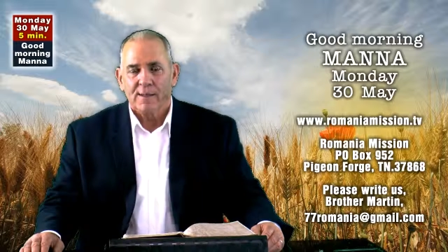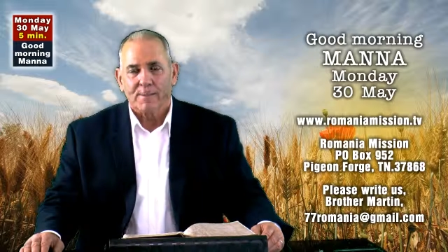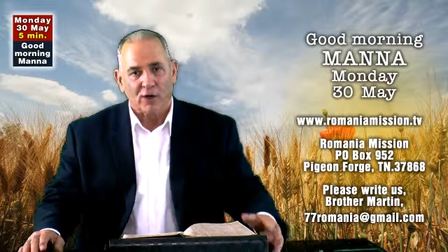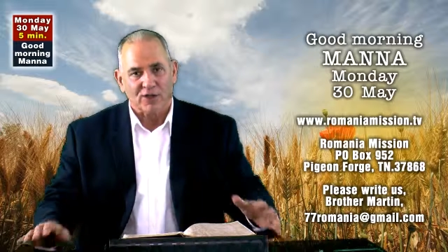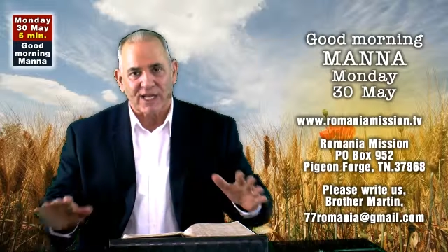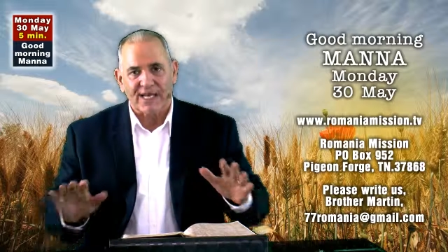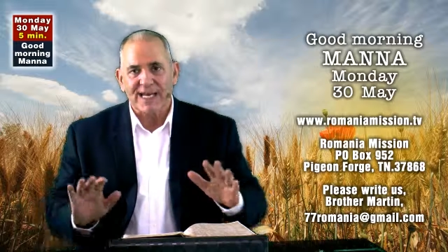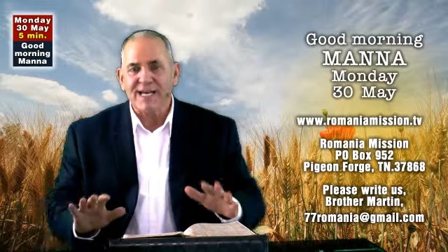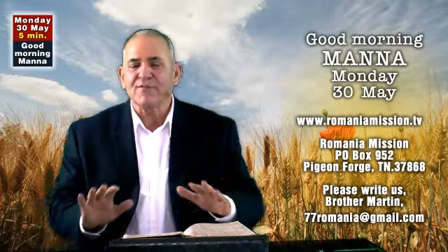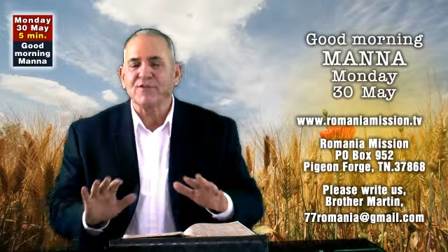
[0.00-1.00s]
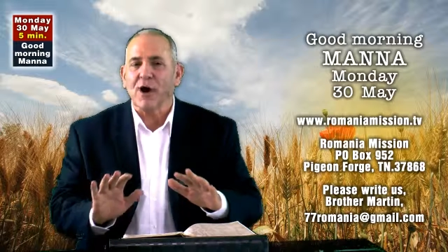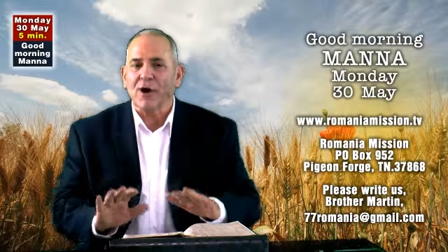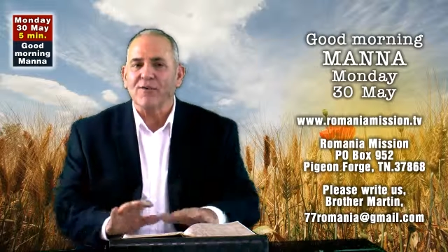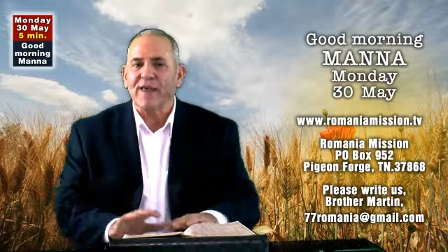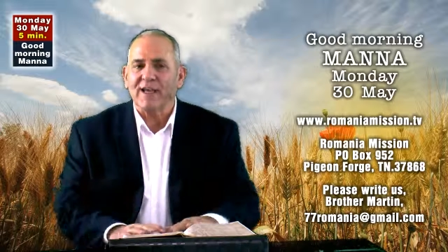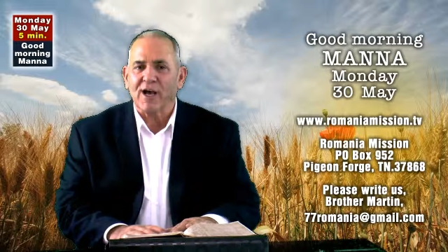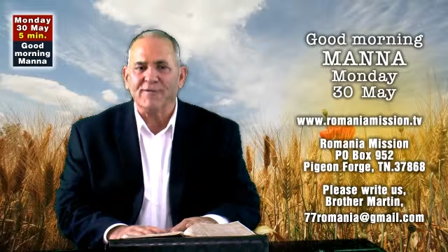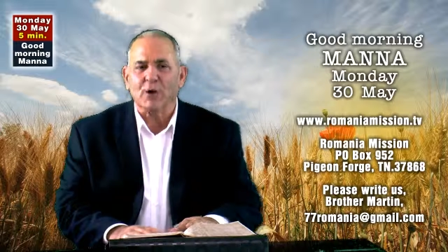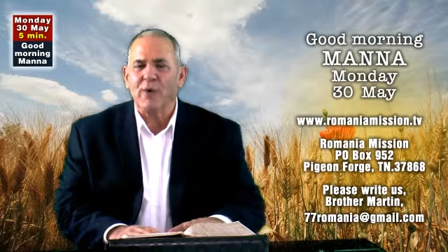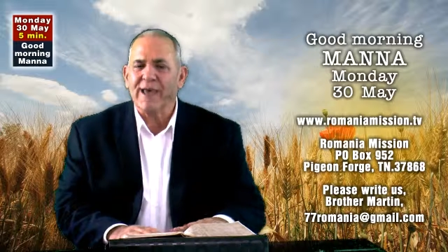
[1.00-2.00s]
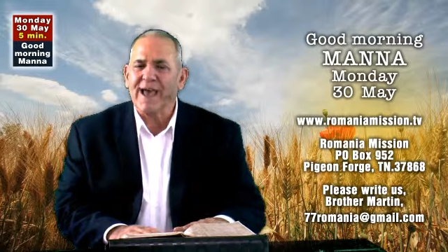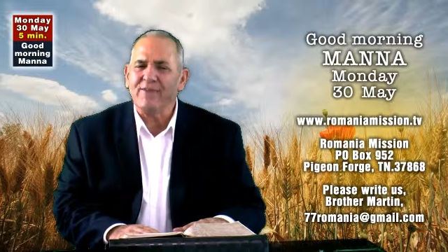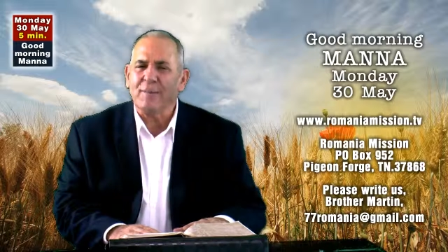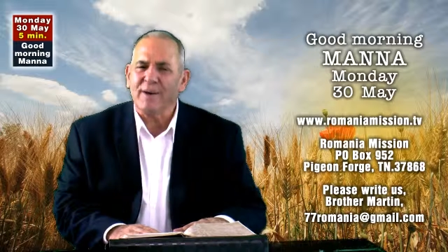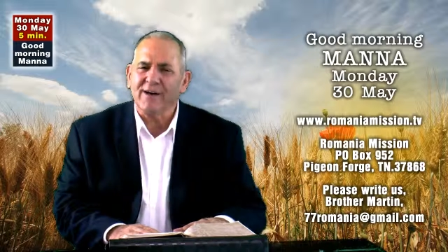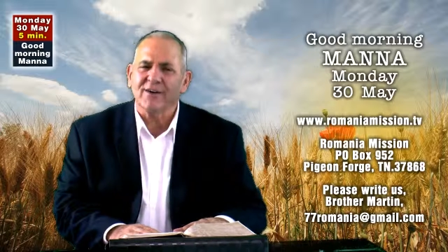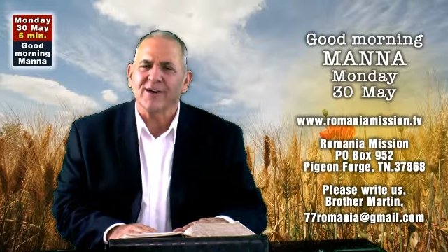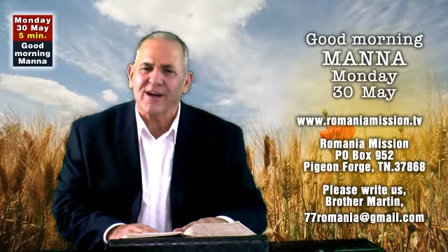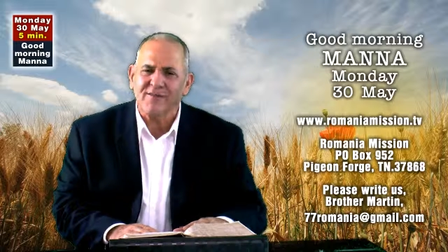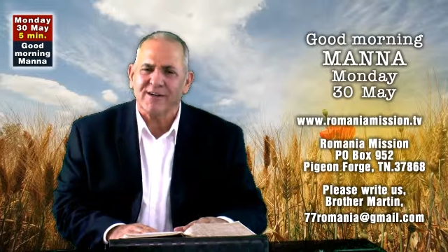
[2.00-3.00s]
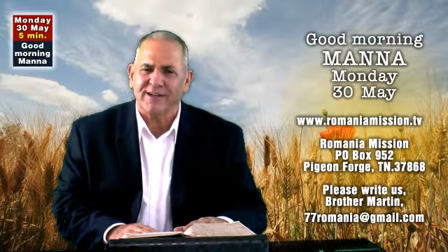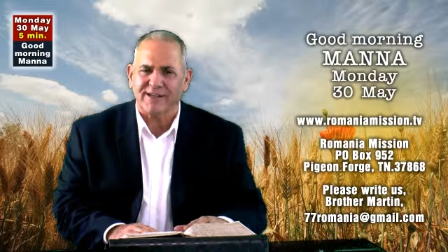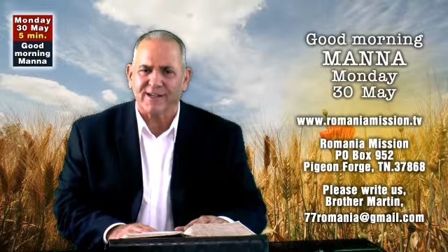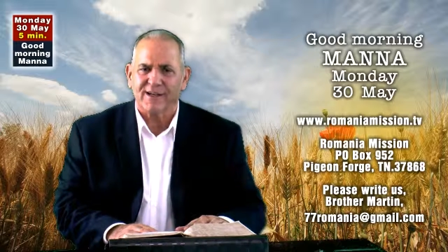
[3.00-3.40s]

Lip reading: Because they lived under that covenant. We have a better covenant.